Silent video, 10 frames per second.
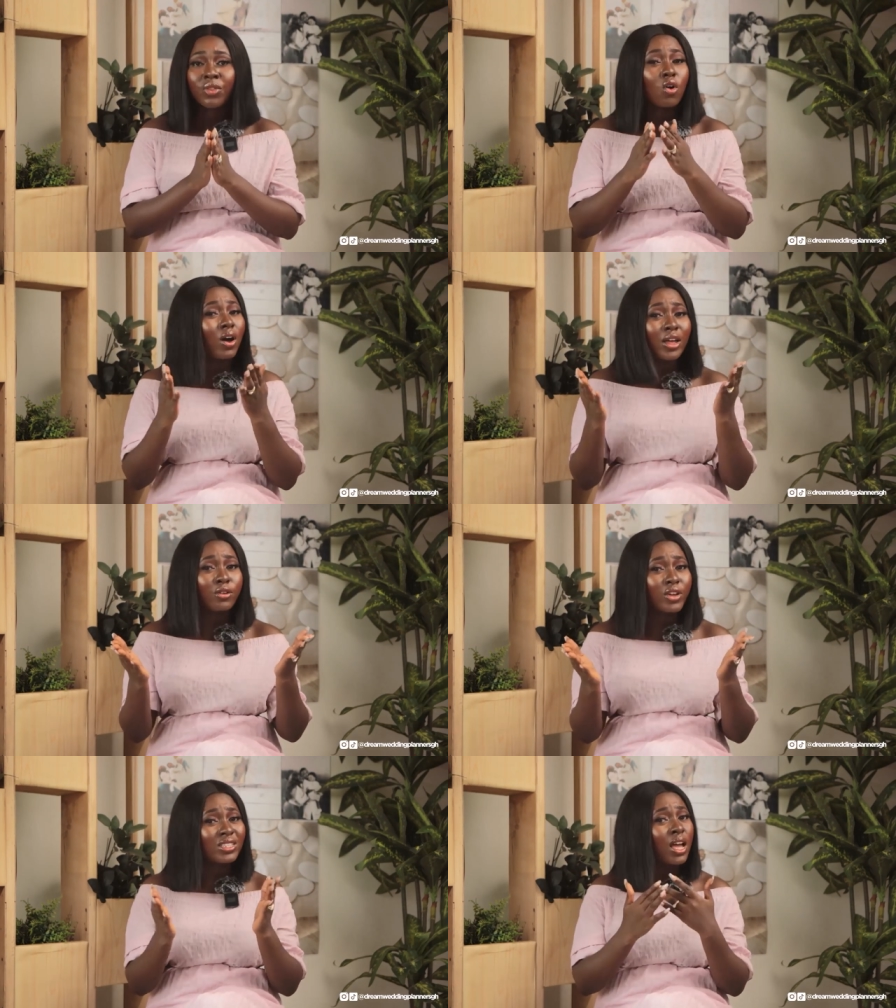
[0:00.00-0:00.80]
Or I
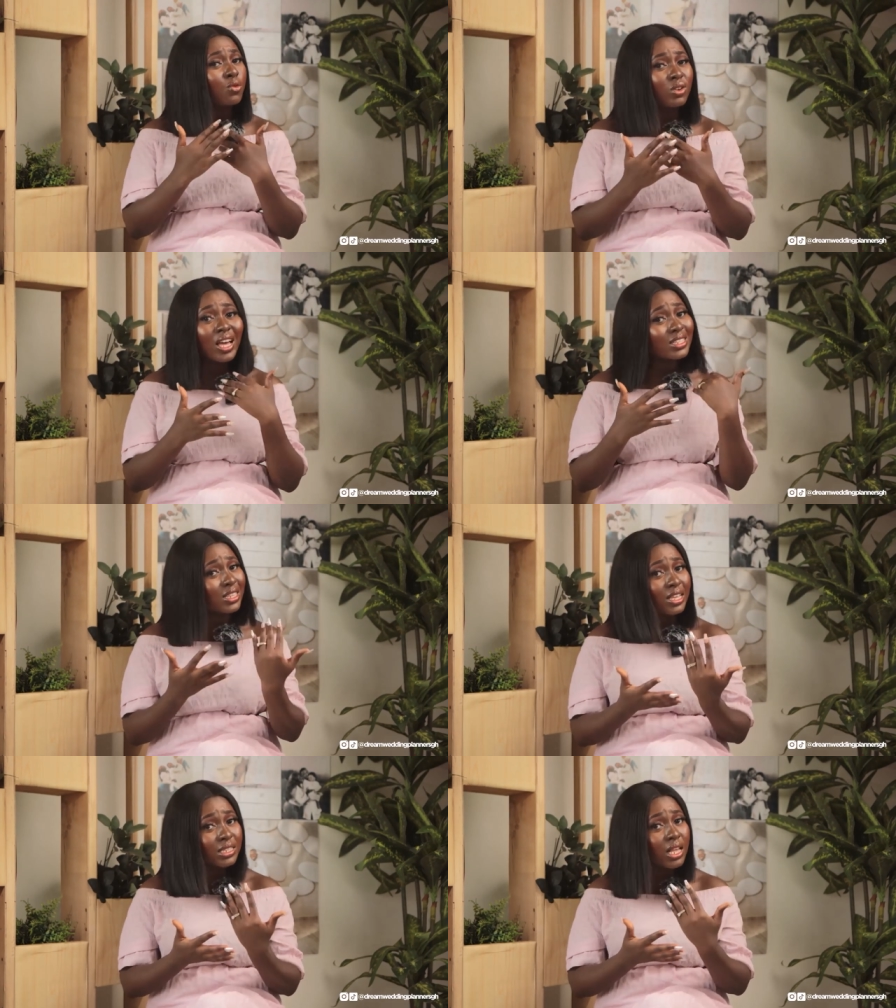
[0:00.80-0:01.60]
don't know, is there a rule that
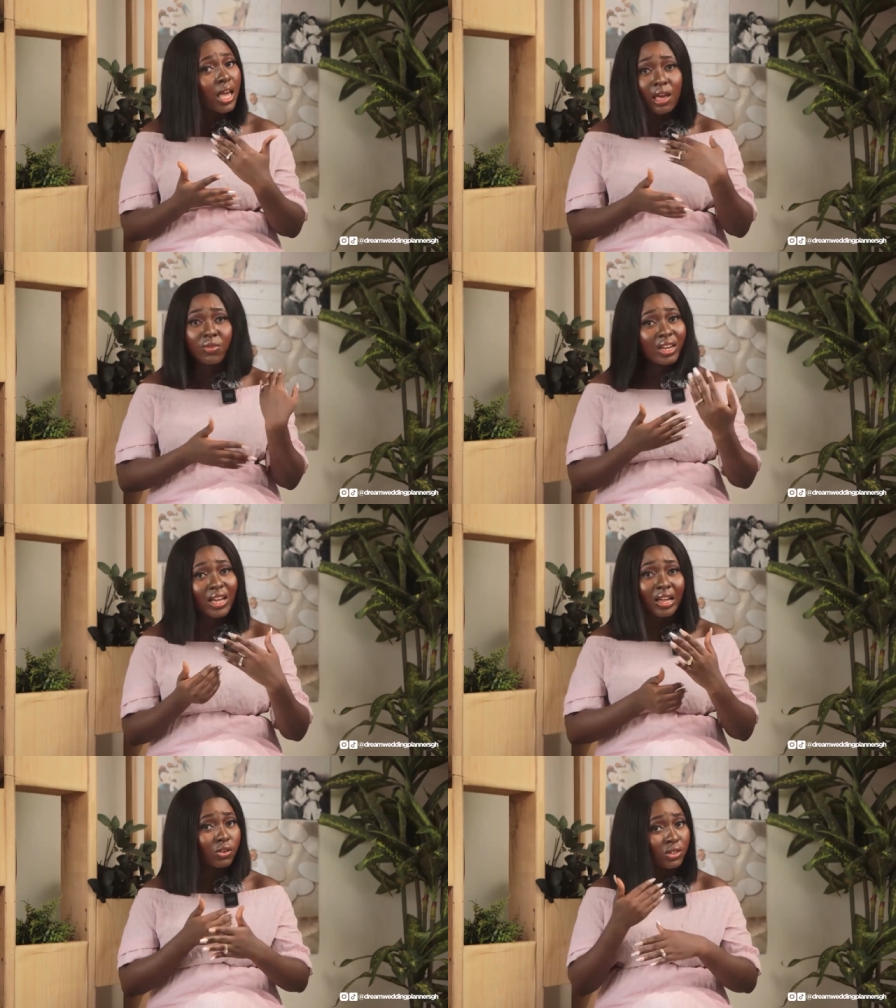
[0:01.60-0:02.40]
says a vendor
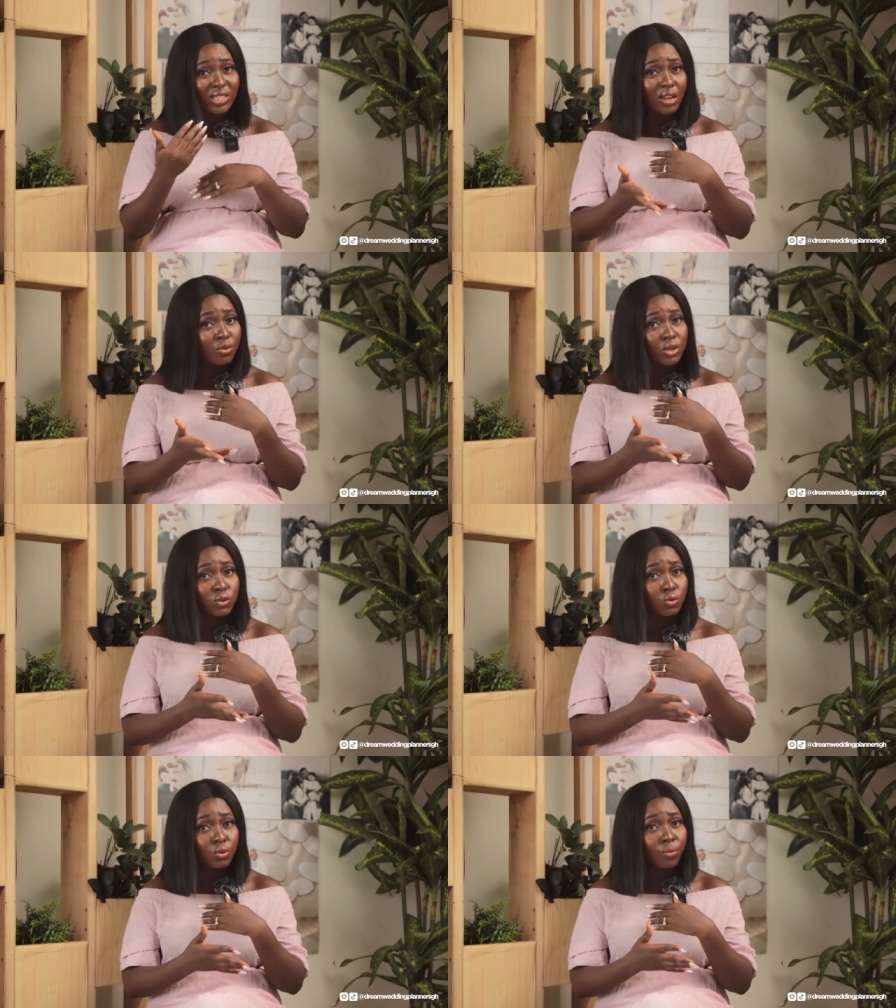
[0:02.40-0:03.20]
cannot disagree
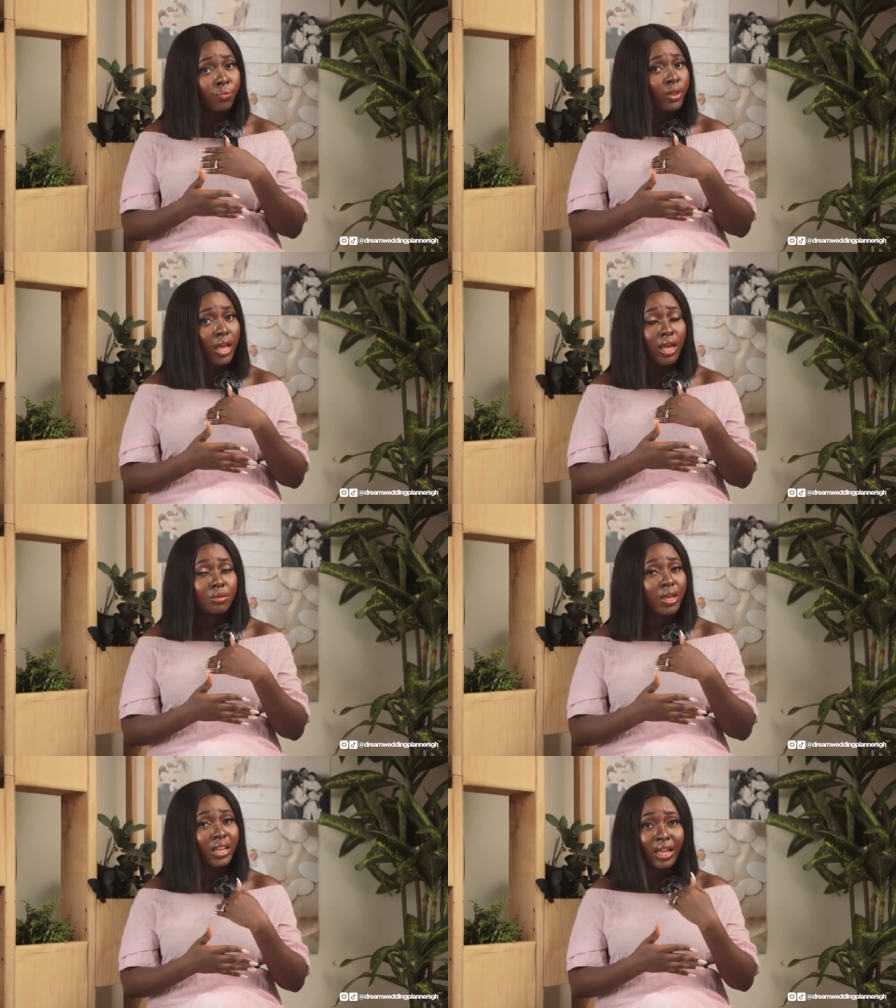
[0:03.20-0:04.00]
to
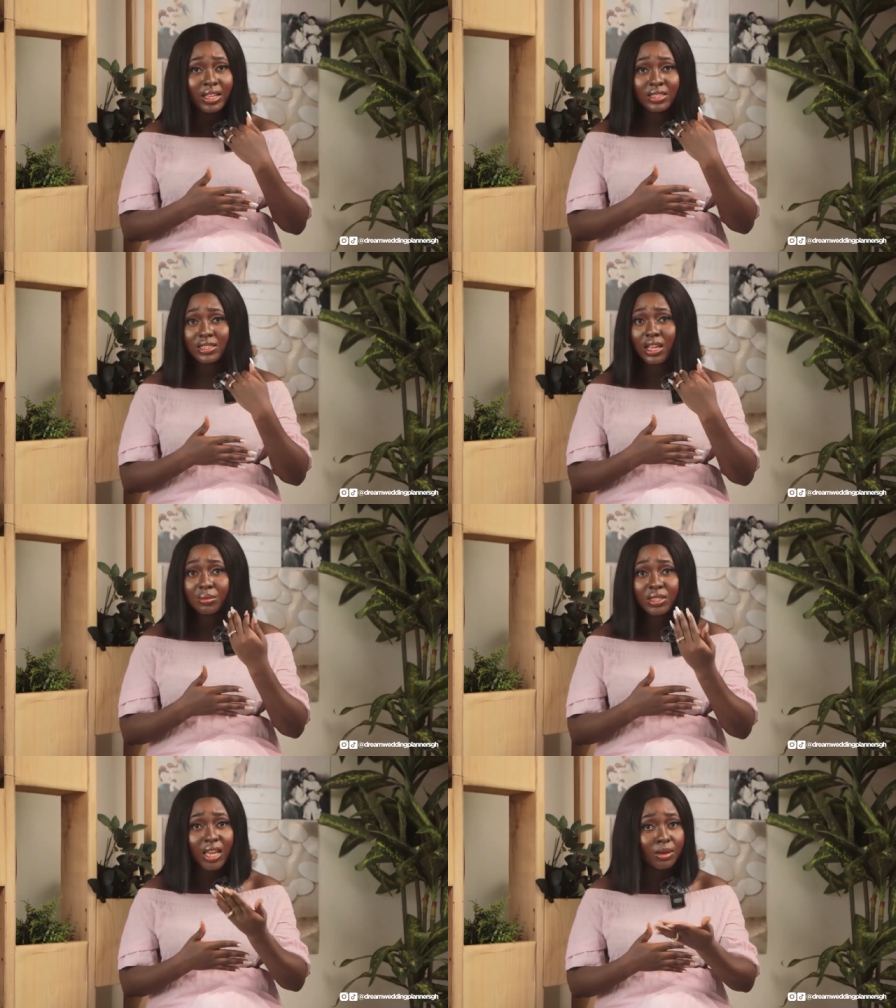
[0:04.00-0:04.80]
um, a client's
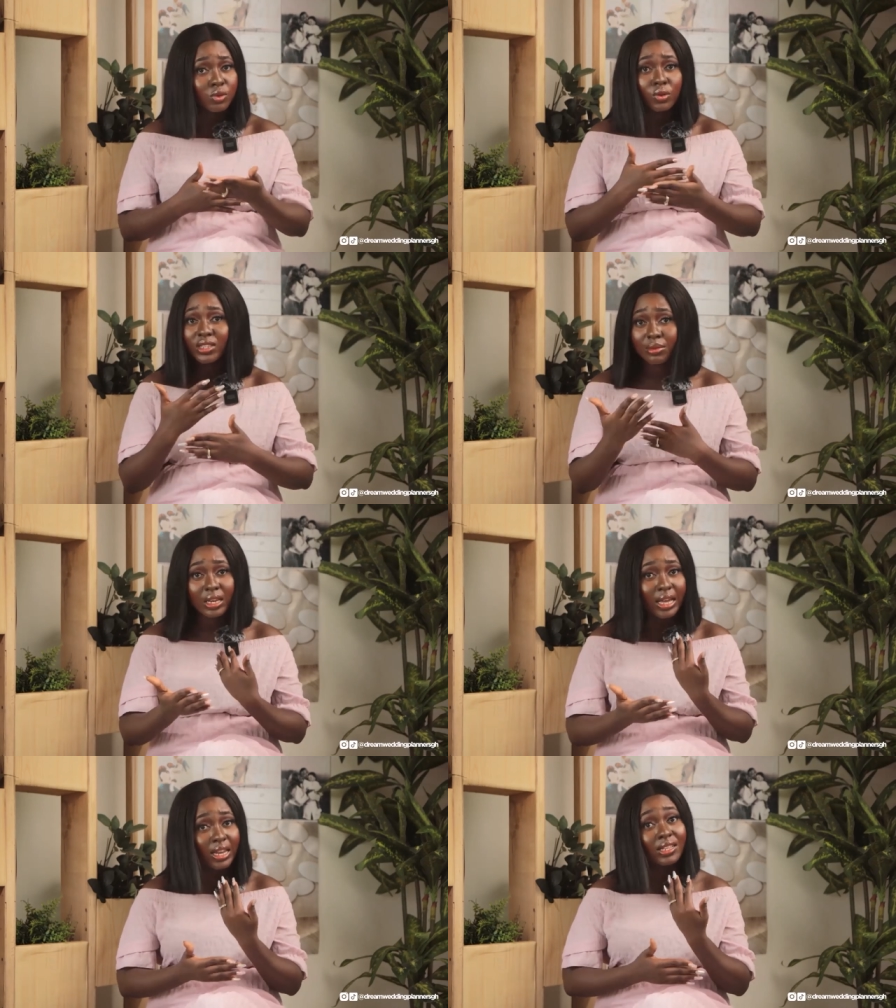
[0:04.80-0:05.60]
um, terms or
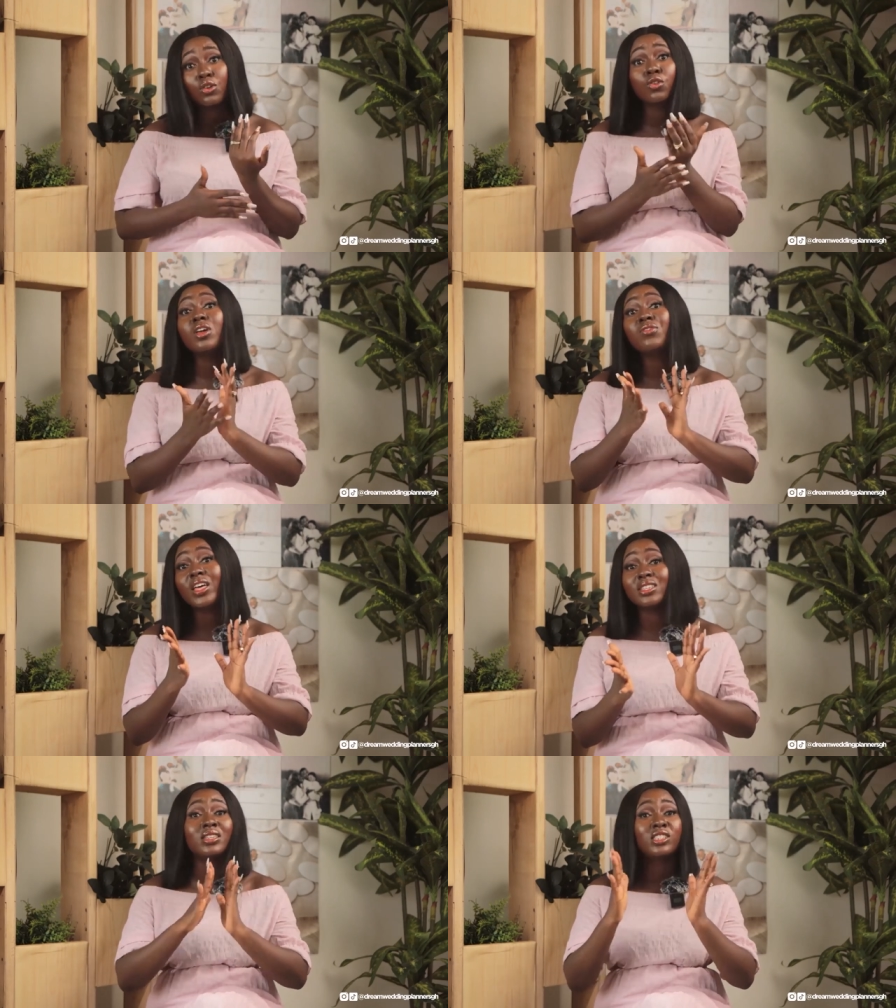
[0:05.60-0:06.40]
something like that? I don't know if
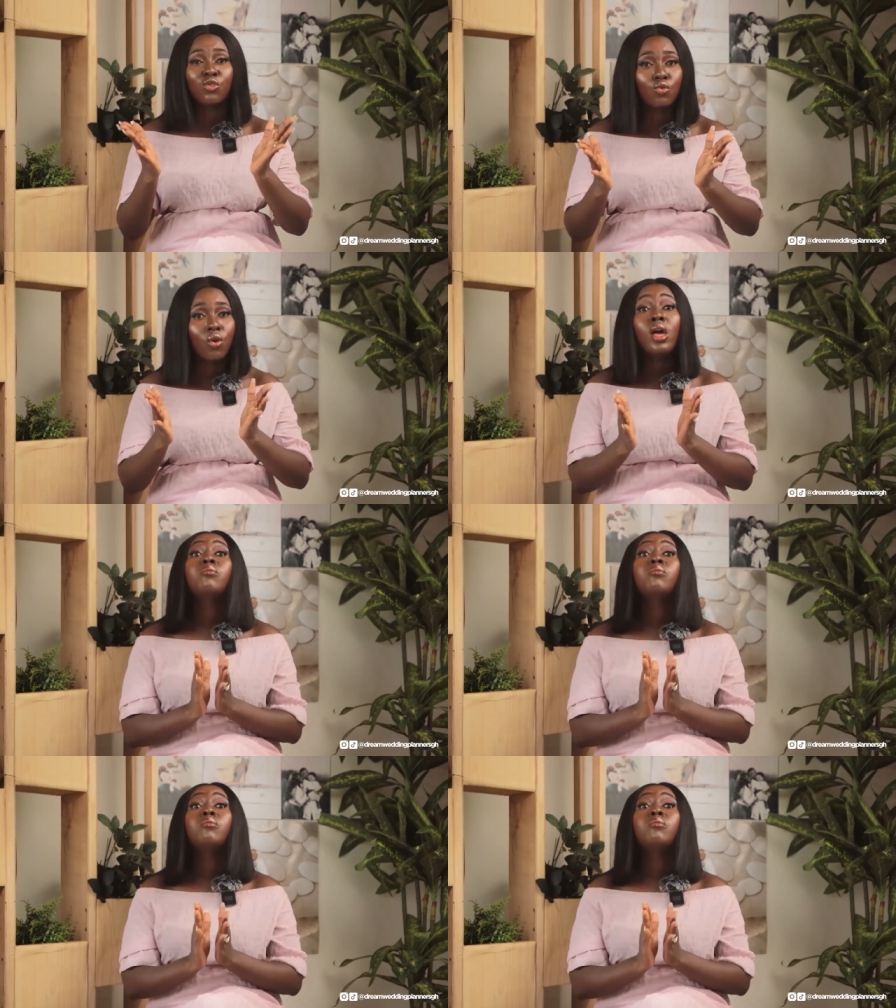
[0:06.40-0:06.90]
there is such a rule.